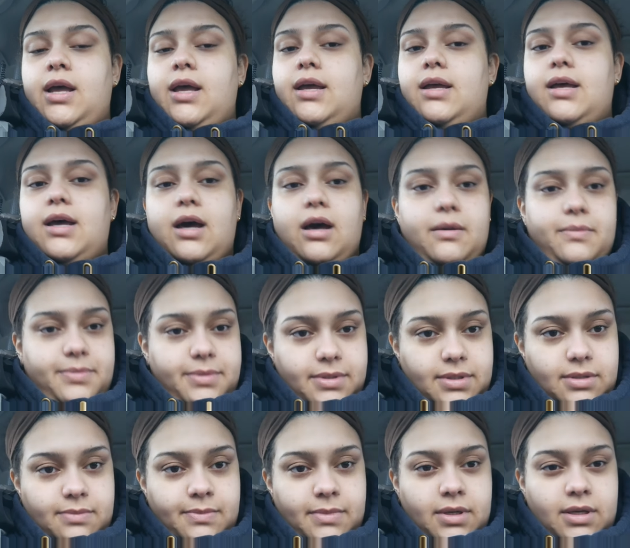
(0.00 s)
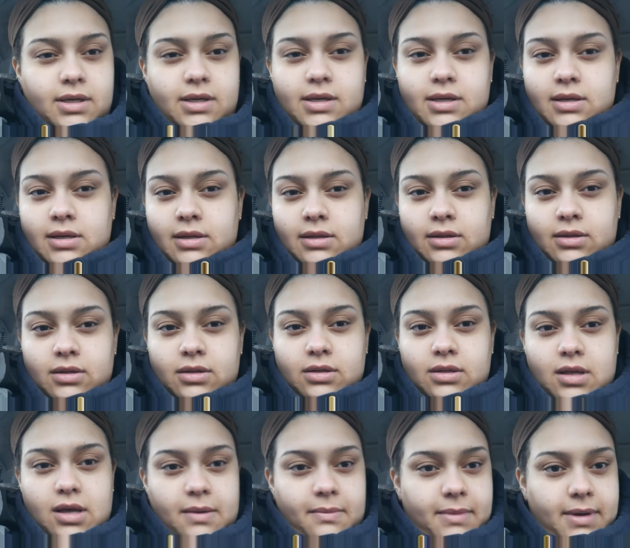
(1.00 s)
It helps me look
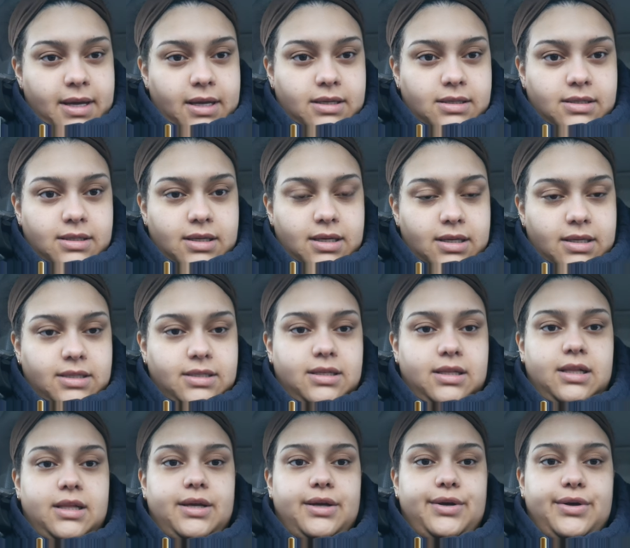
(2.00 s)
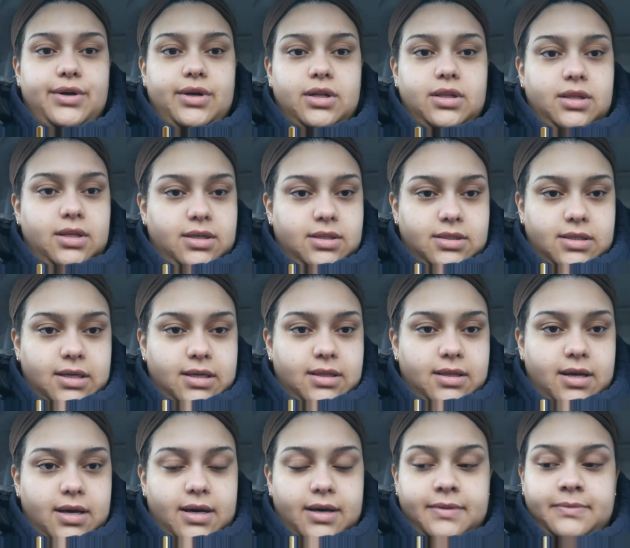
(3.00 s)
like my skin is clear and things like
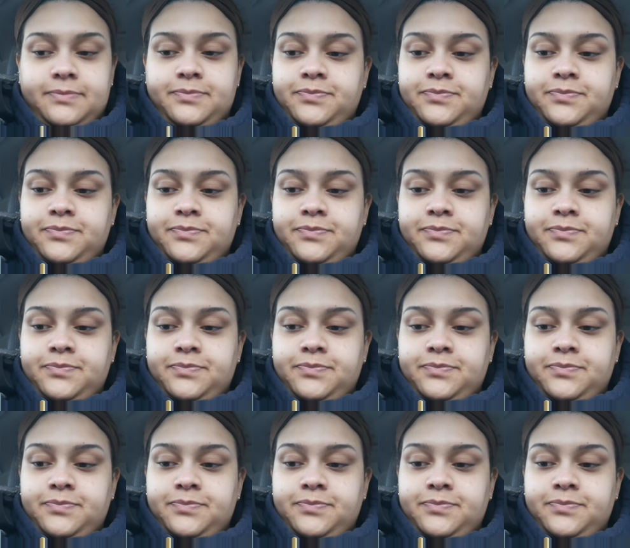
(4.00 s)
that.